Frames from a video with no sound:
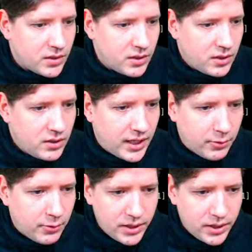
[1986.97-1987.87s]
now we
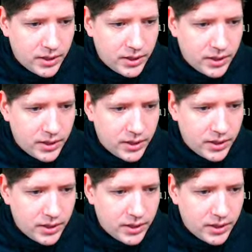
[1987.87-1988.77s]
know how to play
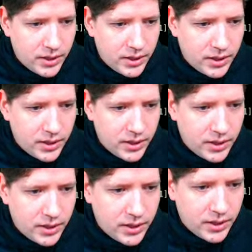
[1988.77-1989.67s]
around.
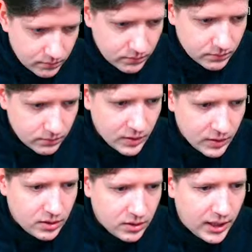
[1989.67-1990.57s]

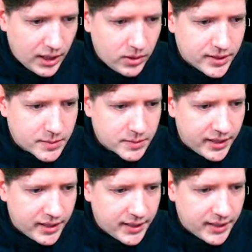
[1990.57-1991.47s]
Now let's play a
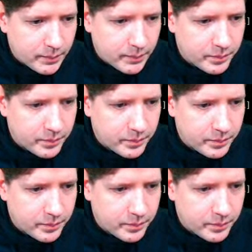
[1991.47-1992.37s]
game.
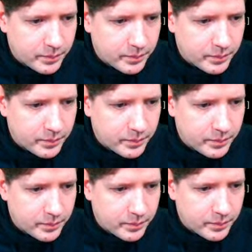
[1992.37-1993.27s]

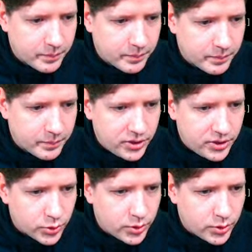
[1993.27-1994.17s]
P1,
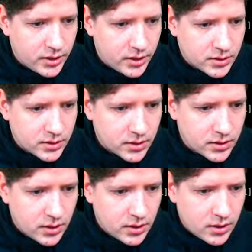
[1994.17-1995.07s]
P2 int,
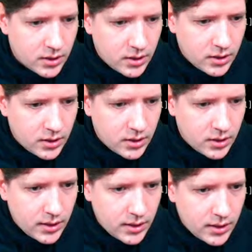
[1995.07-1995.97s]

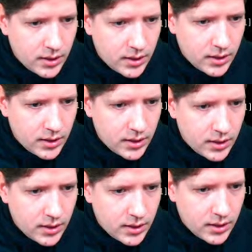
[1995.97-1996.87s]
and
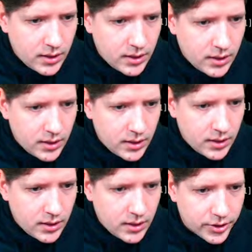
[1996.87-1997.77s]
it will
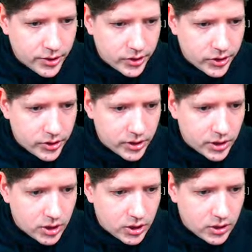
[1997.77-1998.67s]

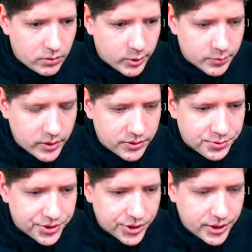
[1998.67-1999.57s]
return, what will it
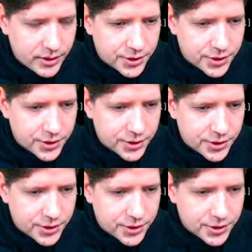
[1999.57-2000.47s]
return? It should return
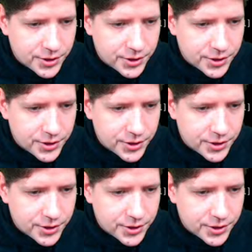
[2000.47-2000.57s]
like,